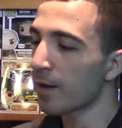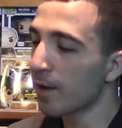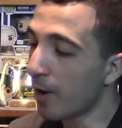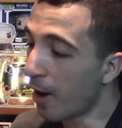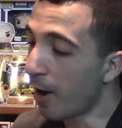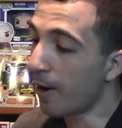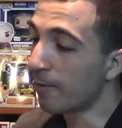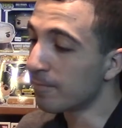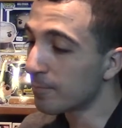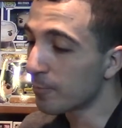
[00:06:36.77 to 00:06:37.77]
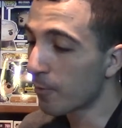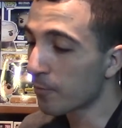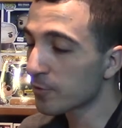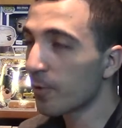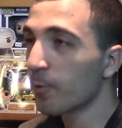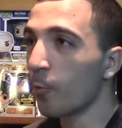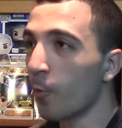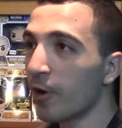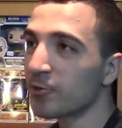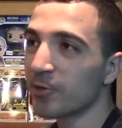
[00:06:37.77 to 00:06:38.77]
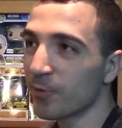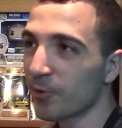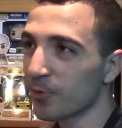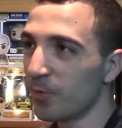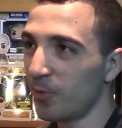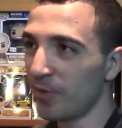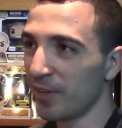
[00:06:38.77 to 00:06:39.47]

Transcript: Well, for someone who watched the first movie,